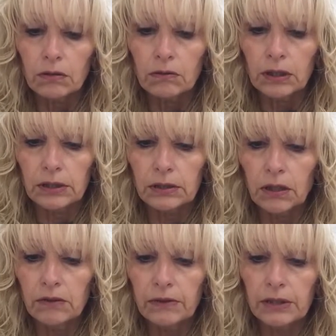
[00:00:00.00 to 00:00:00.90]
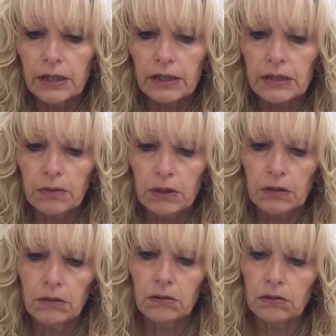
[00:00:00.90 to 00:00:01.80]
Right, over the next
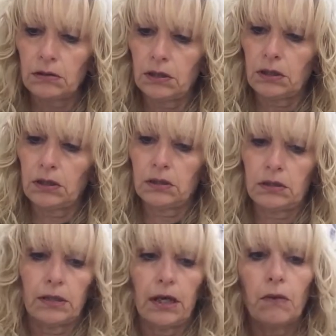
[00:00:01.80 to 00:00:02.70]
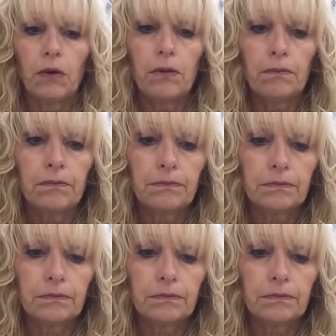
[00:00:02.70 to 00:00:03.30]
one, under that one.